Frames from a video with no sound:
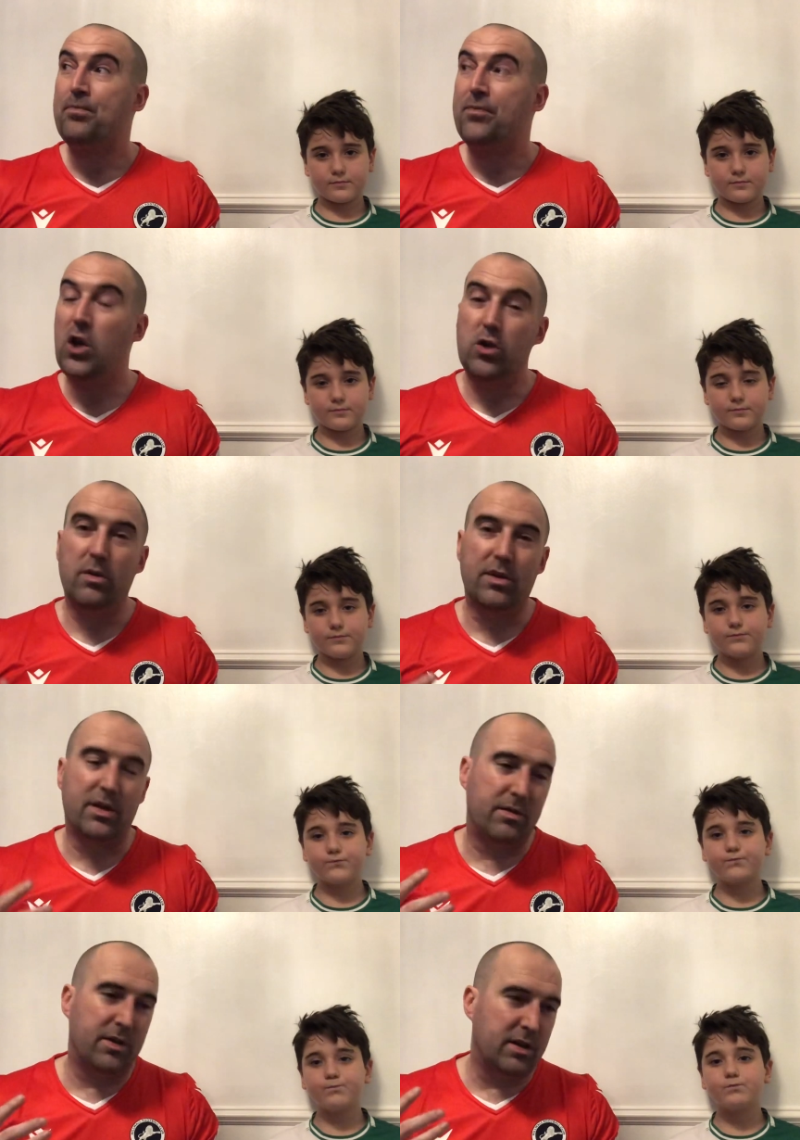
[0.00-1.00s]
Speaker 1: you know,
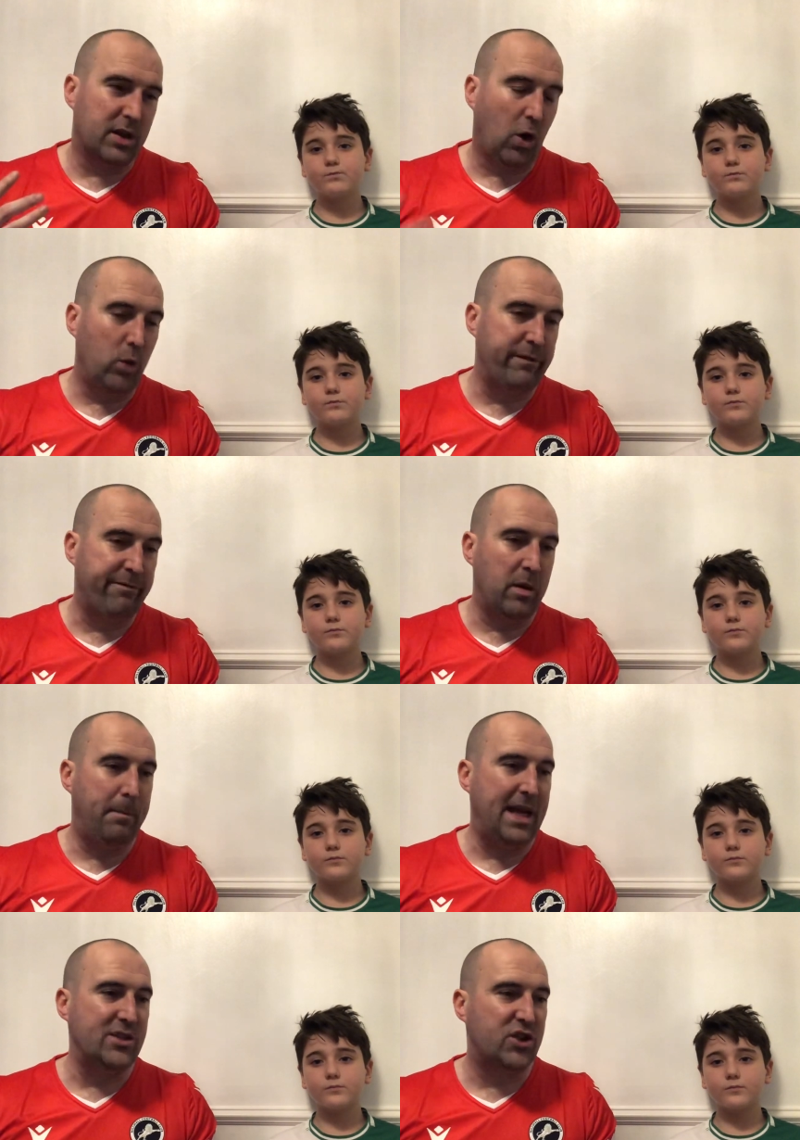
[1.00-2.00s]
the, the calling from the
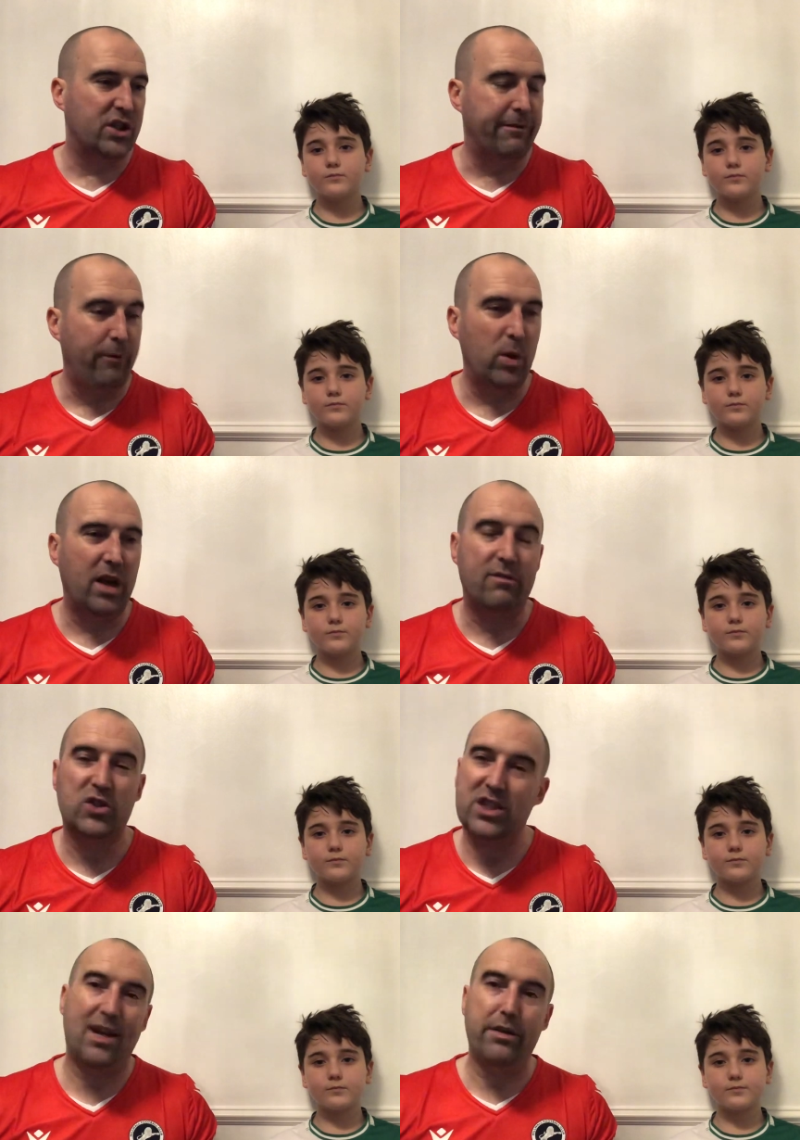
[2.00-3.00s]
bench and the falling over,
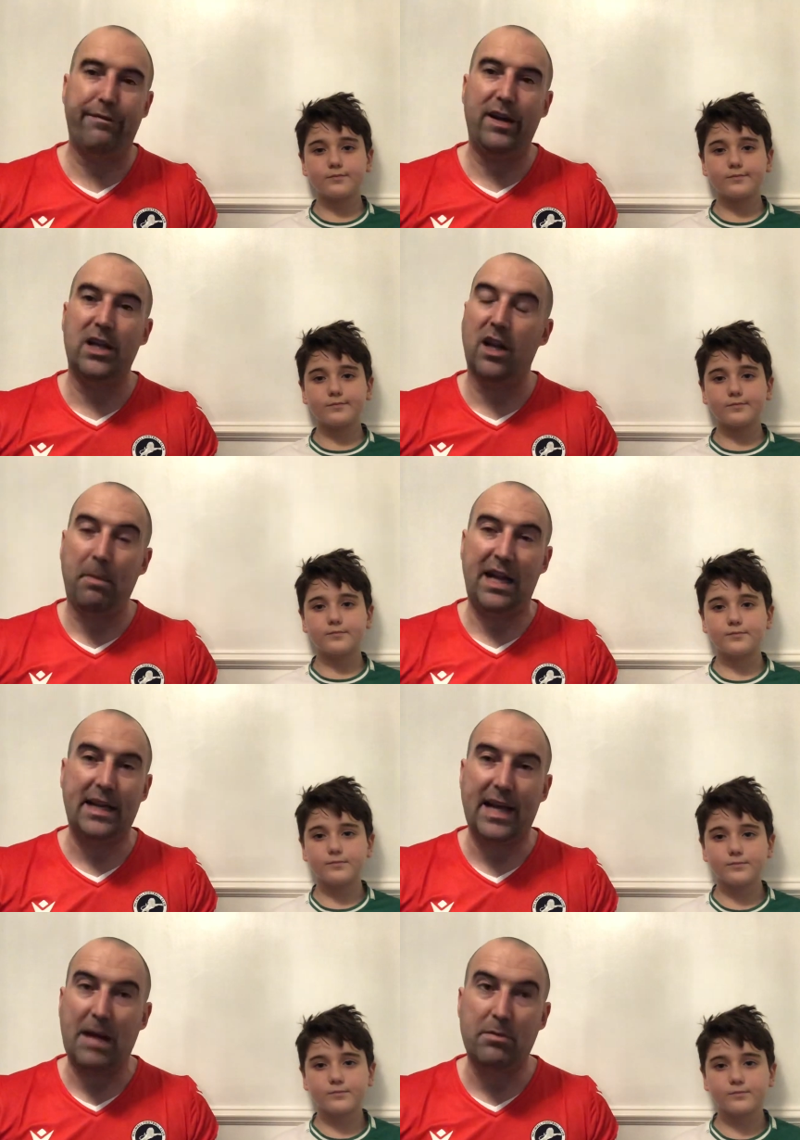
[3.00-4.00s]
just down your feet. You know, played the
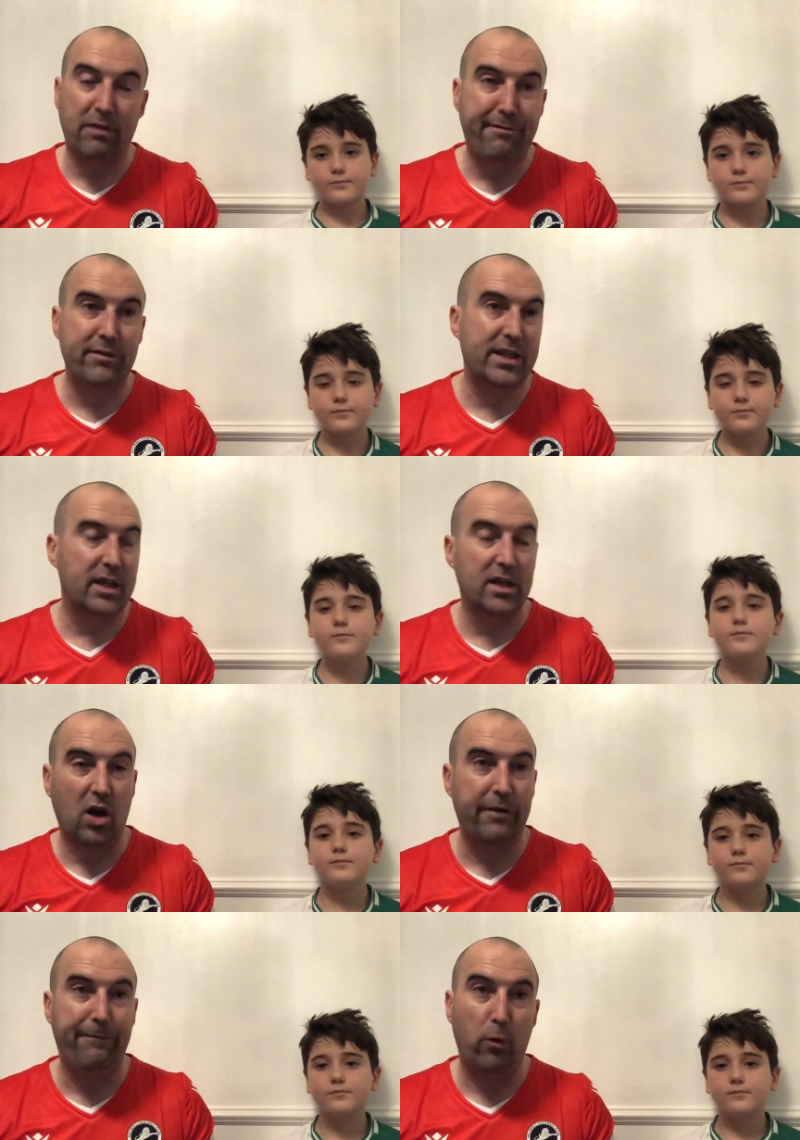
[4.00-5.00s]
game. The referee didn't
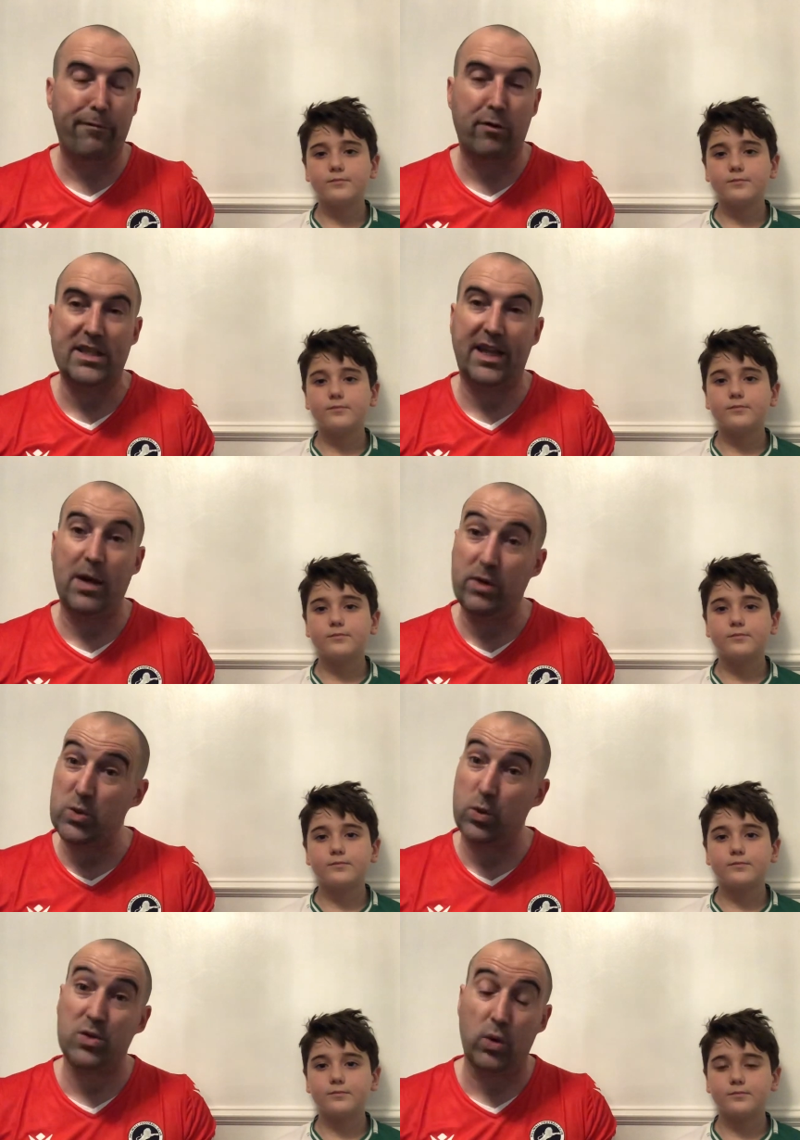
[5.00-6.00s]
kind of fall for it today, which
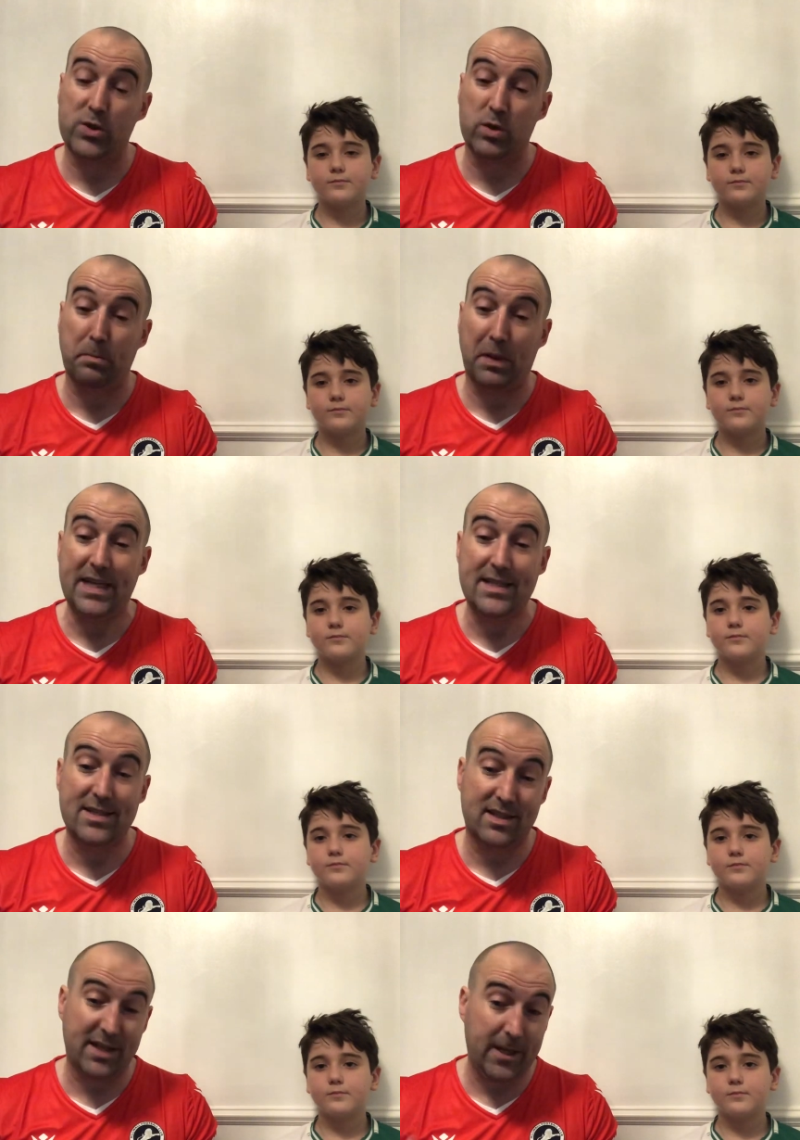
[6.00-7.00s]
was which was pleasing
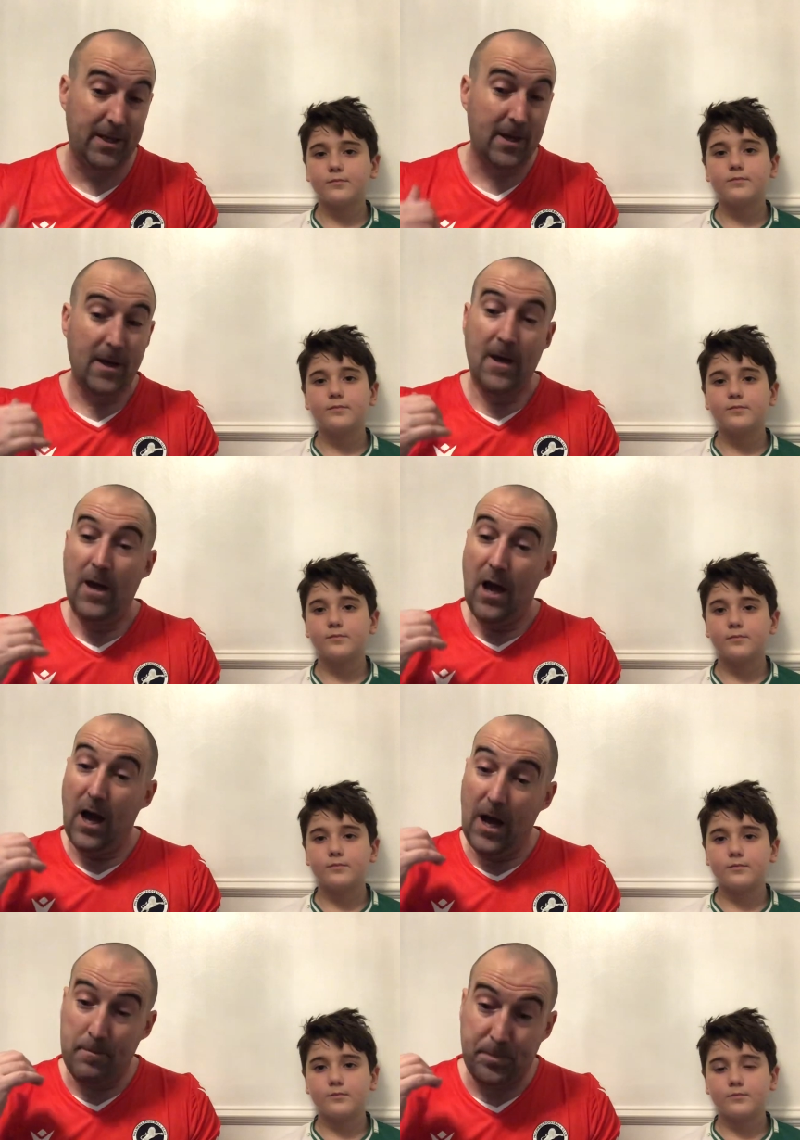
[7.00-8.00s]
to see.
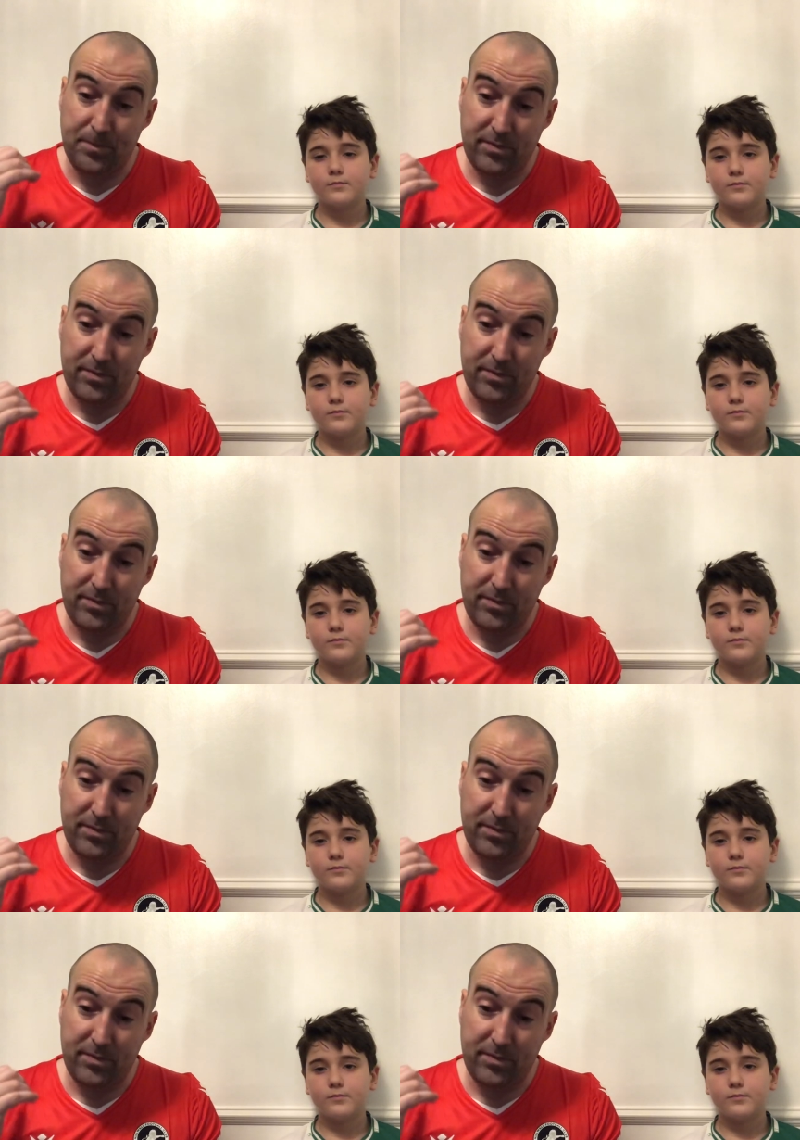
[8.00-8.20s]
Um,